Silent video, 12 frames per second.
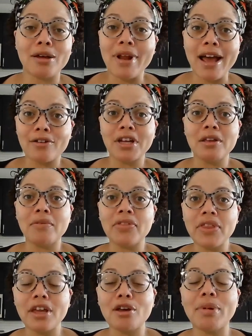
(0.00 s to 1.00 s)
I'm not going to
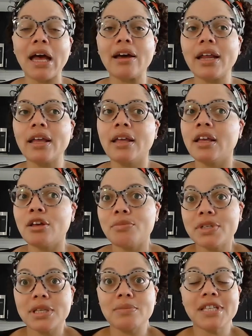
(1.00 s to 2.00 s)
even think about it.
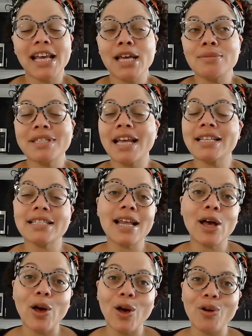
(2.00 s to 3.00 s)
But sometimes that's
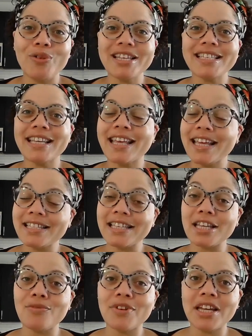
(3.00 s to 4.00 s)
not always the case,
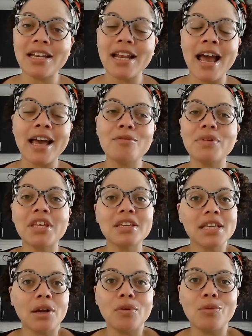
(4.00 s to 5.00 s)
even in that,
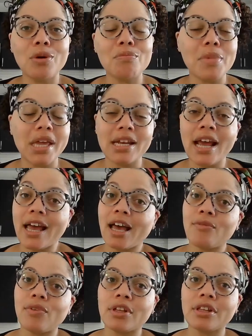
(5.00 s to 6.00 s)
because everyone may not
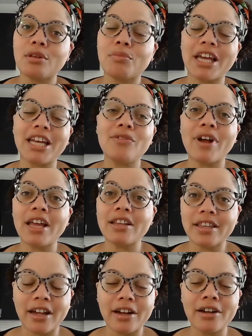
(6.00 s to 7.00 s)
have all of the money right
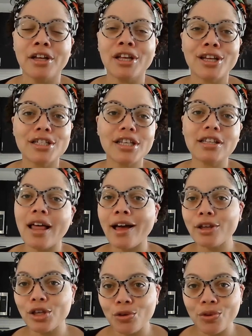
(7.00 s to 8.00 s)
there to
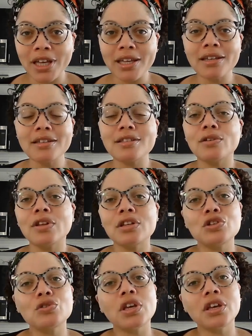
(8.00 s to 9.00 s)
lock you in so
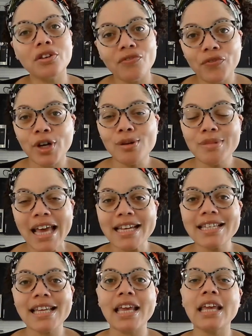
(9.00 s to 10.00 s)
that you can confirm
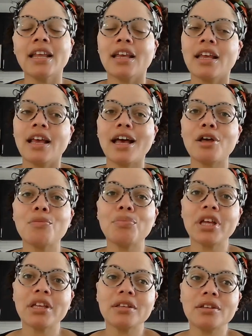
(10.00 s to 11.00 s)
that date.
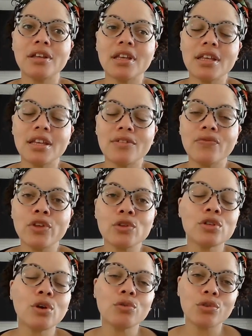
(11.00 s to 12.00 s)
But if you
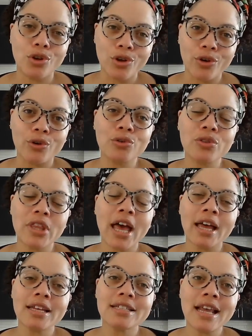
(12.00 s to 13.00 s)
don't know
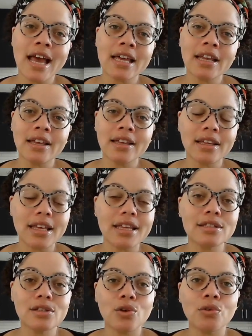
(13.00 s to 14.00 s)
that data,
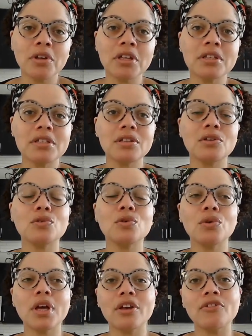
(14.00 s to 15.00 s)
it's going
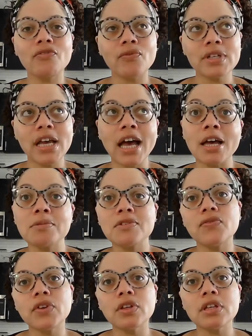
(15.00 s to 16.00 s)
to at
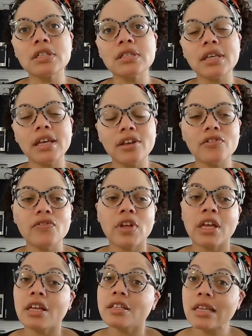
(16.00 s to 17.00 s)
times feel as if
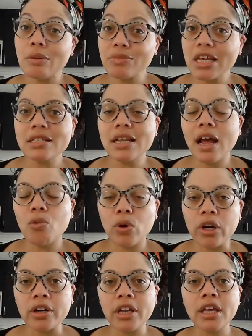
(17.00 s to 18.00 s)
something's not
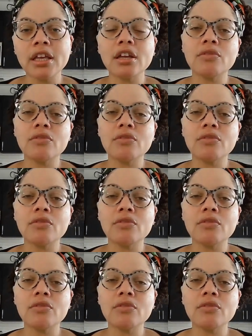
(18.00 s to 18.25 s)
working.